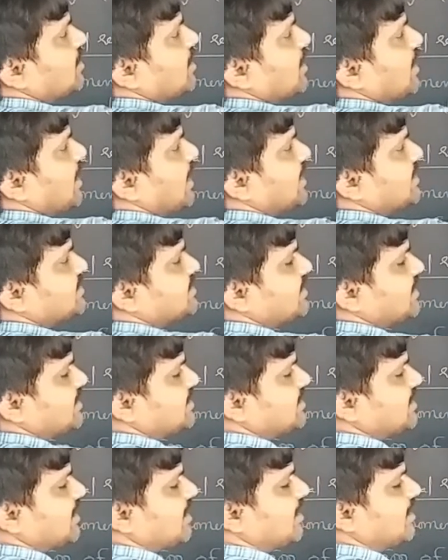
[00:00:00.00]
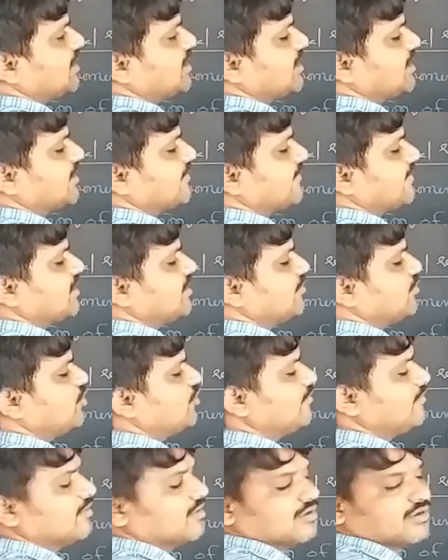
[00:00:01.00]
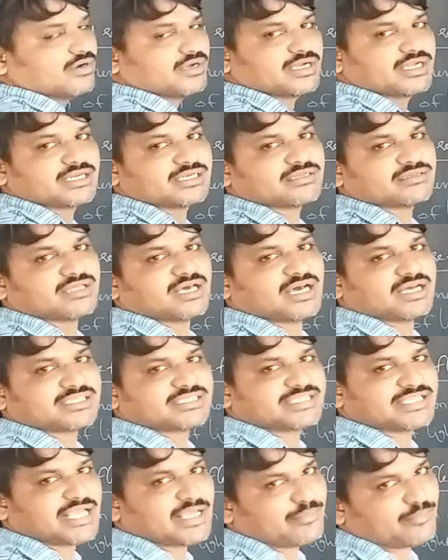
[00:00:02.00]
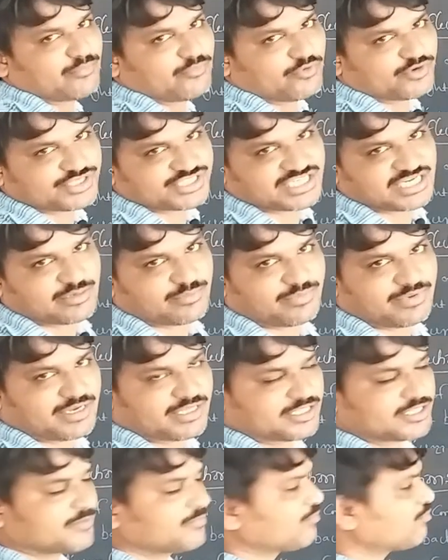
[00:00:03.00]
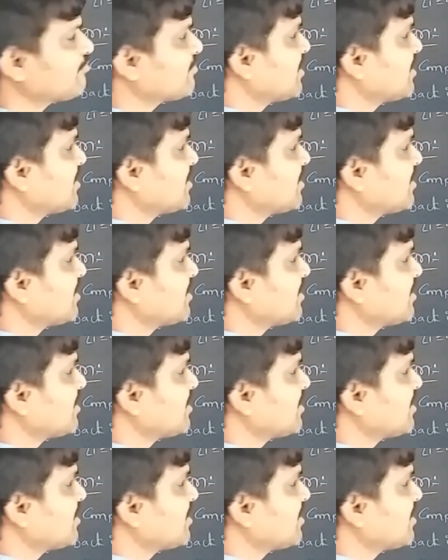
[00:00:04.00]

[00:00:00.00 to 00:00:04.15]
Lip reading: as it is, it will move into the same original path.